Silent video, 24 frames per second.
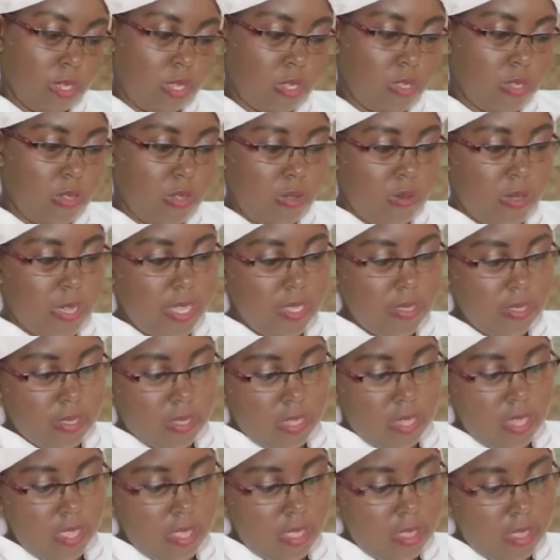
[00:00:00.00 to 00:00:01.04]
So you can
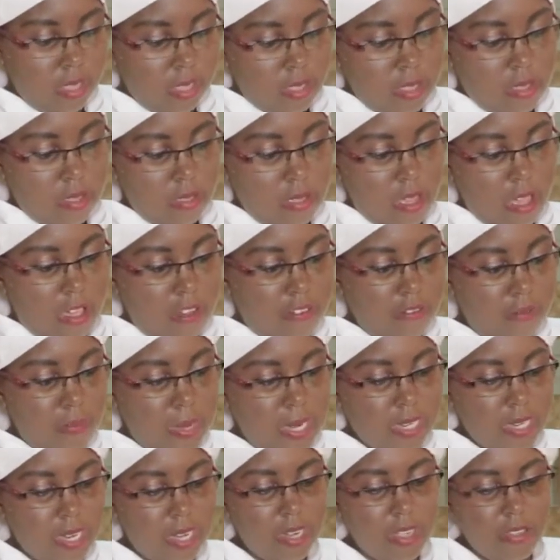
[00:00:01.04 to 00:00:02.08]
see I've
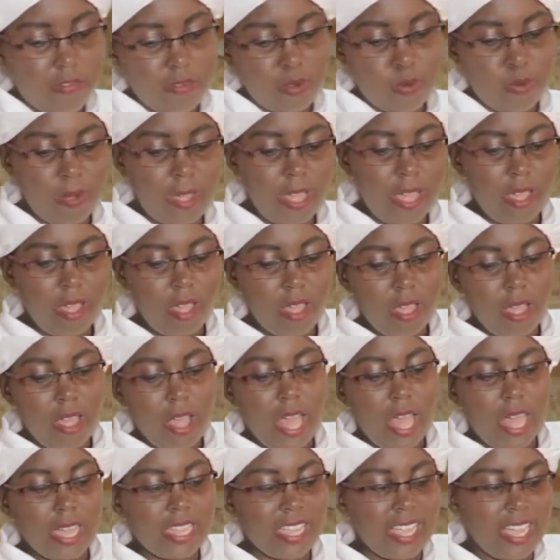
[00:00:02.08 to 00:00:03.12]
buttered everywhere.
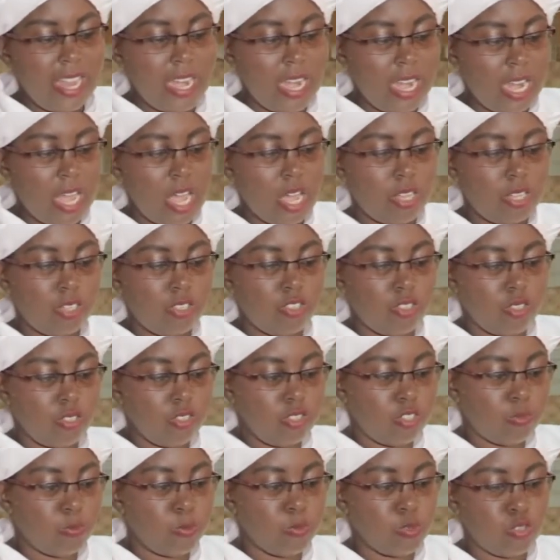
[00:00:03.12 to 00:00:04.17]
Again,
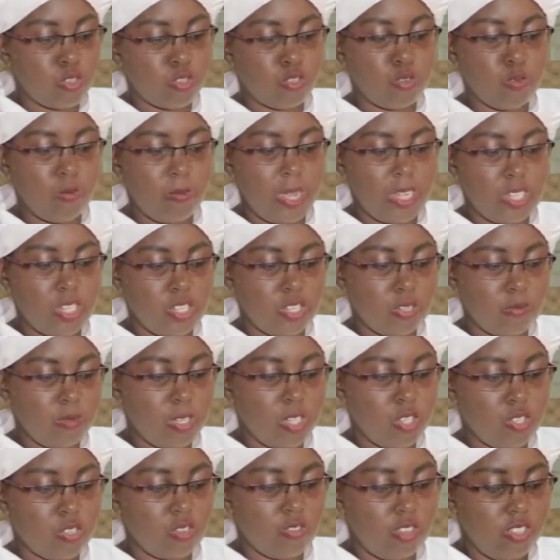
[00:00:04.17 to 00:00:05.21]
don't put too much
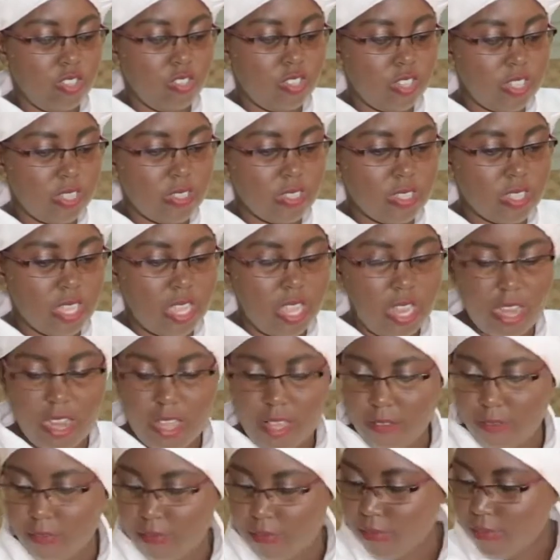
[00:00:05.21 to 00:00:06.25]
margarine, just
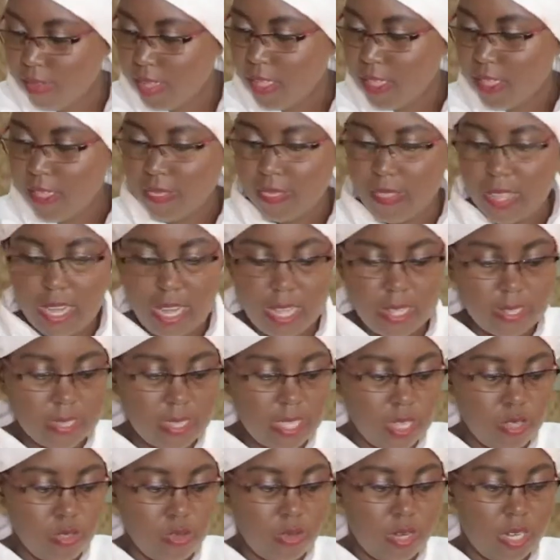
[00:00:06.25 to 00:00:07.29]
enough. The next
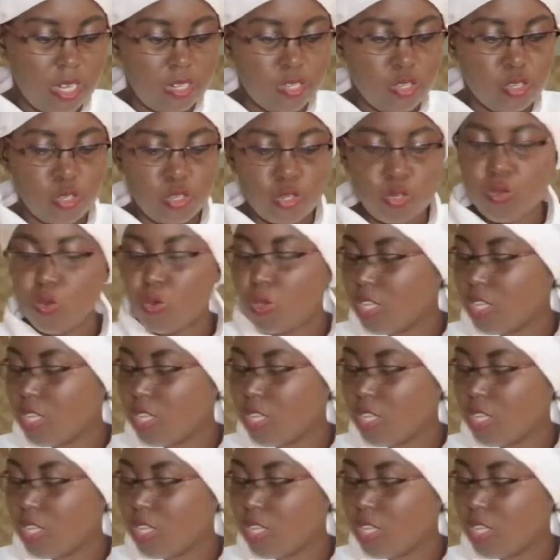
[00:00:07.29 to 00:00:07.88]
thing you need to do